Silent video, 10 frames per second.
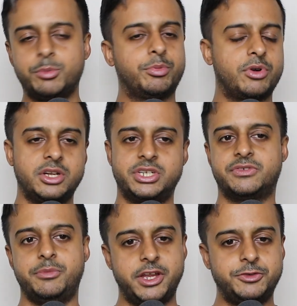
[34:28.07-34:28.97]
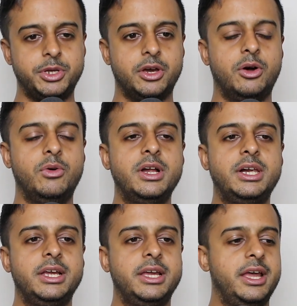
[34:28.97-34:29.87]
project from HBO,
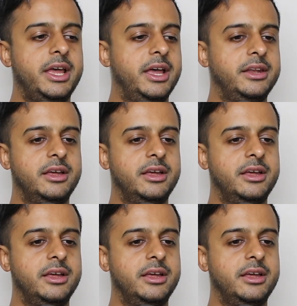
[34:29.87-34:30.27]
and